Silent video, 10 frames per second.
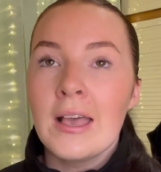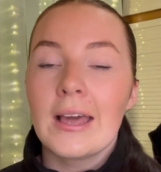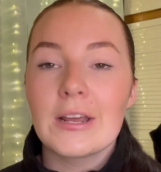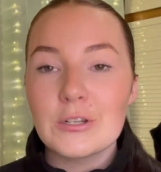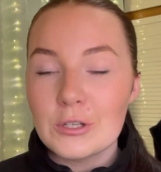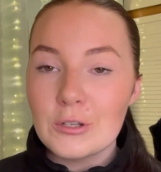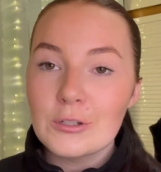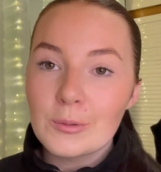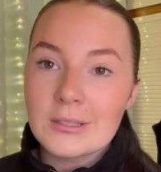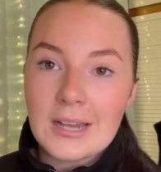And I do
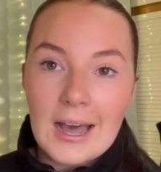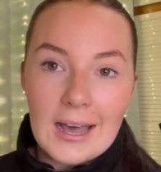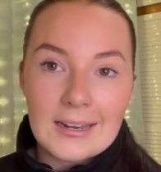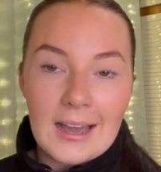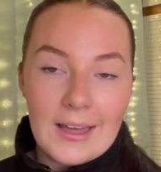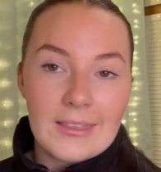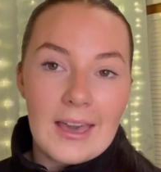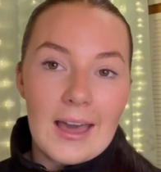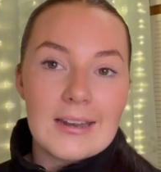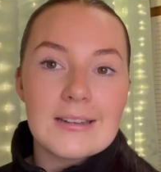just want to add at the
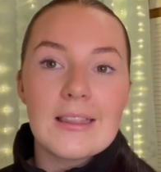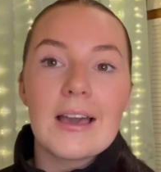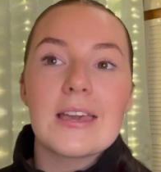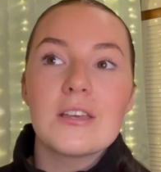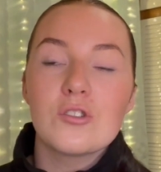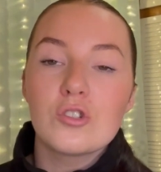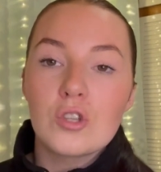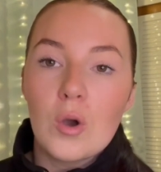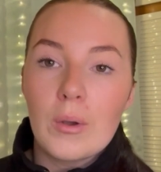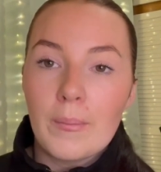end that it is
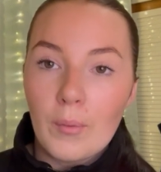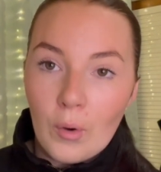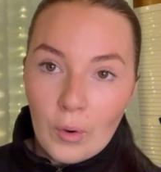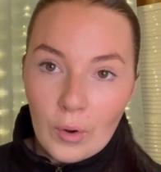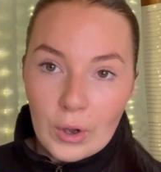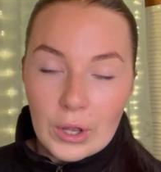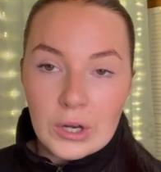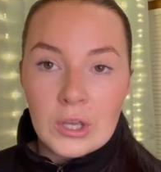so important